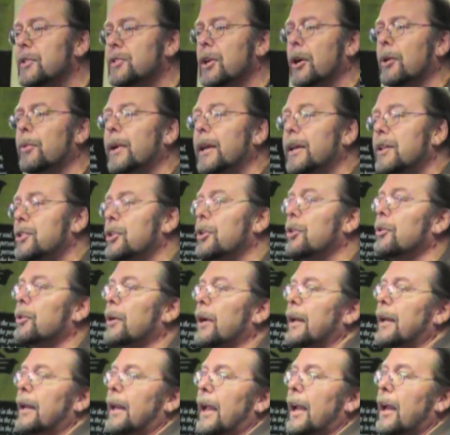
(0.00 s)
I was already
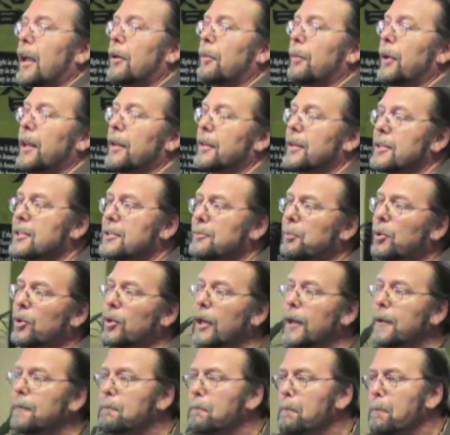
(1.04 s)
tutoring anatomy at this
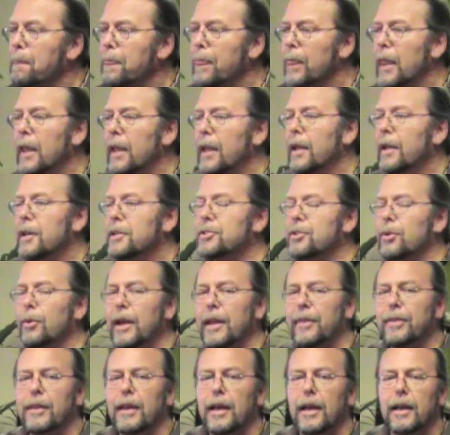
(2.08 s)
point,
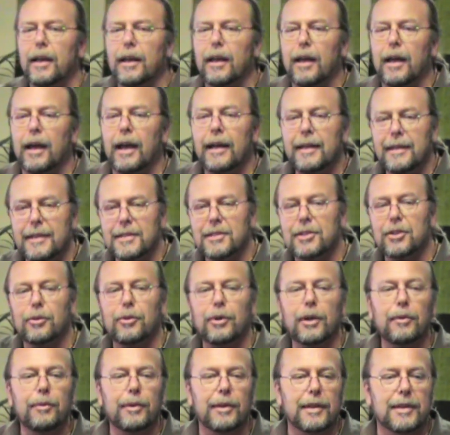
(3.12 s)
so I thought, I
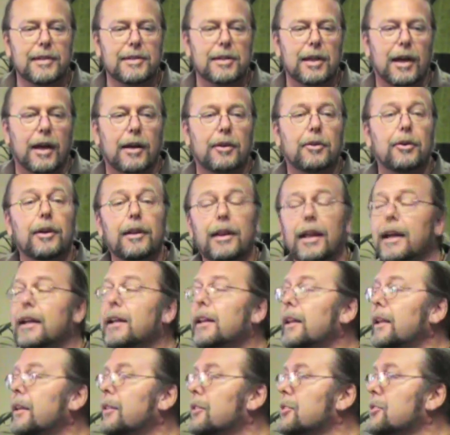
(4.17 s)
disagree with this doctor, and
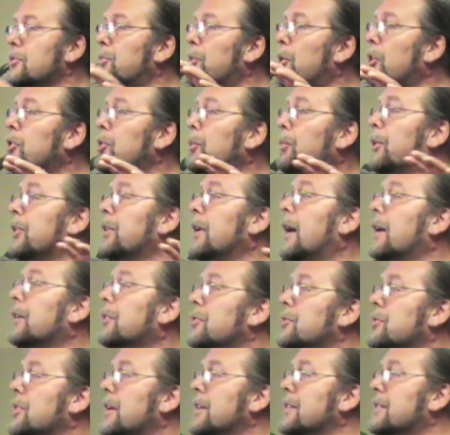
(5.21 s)
luckily there's multiple
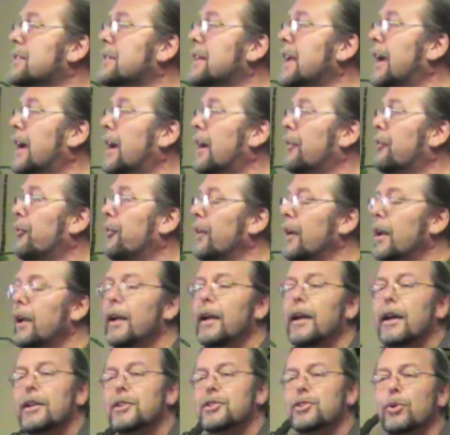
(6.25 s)
doctors on staff.
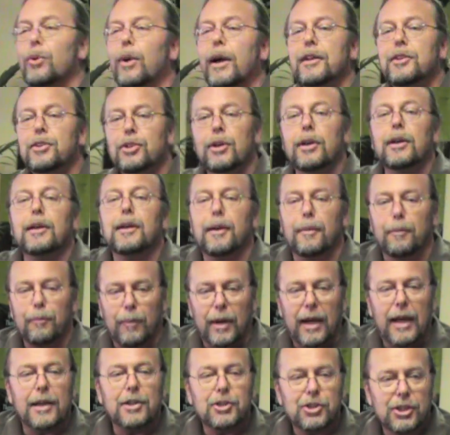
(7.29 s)
So I
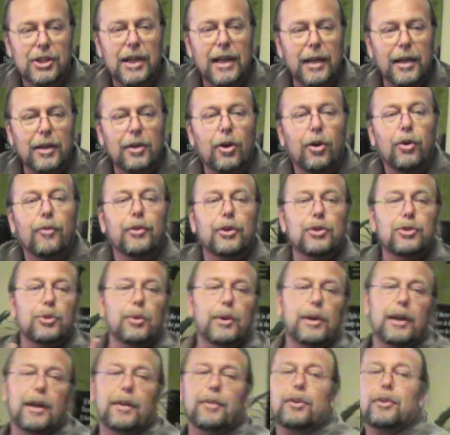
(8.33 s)
took my sheet over
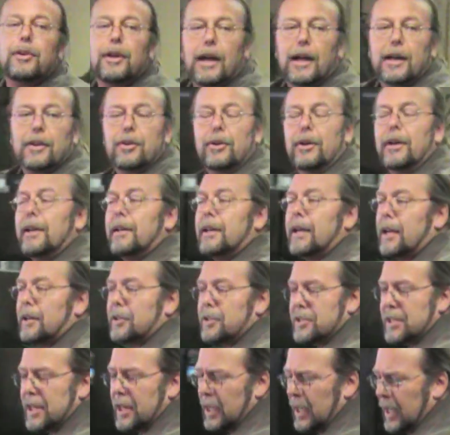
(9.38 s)
to another doctor, and the
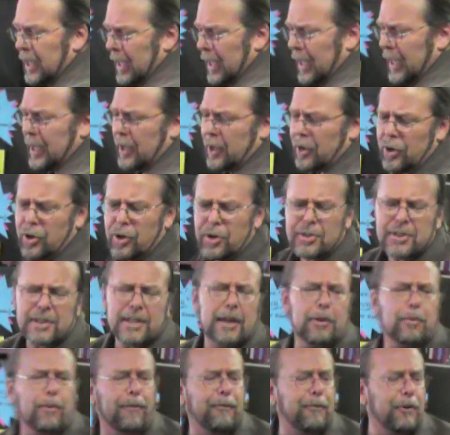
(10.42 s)
doctor said, hey,
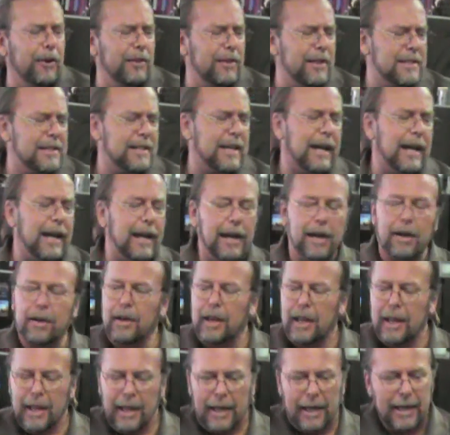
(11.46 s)
who said refer this guy
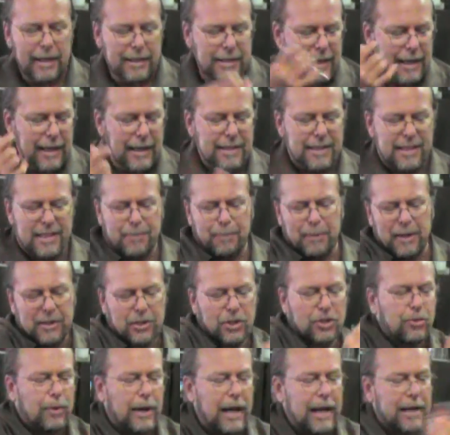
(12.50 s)
out? He takes
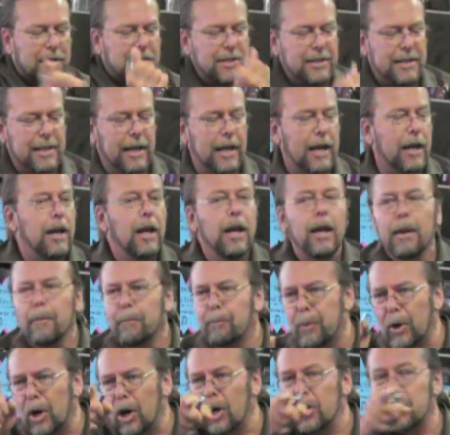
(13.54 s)
it and scratches it out.
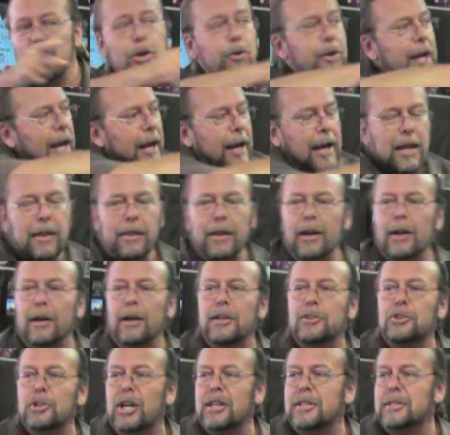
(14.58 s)
Berg, you get in
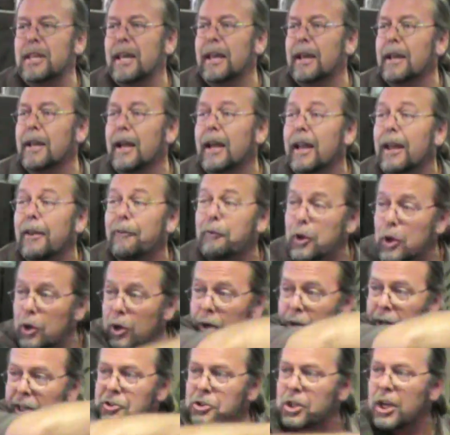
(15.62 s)
there and adjust that guy.
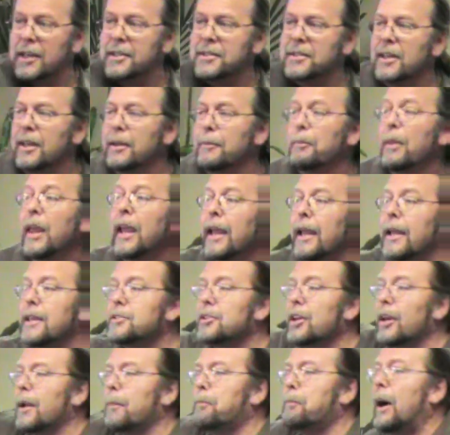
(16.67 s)
If you don't adjust him,
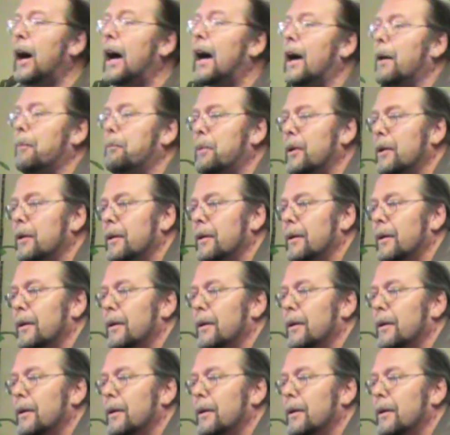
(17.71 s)
he's going to pop.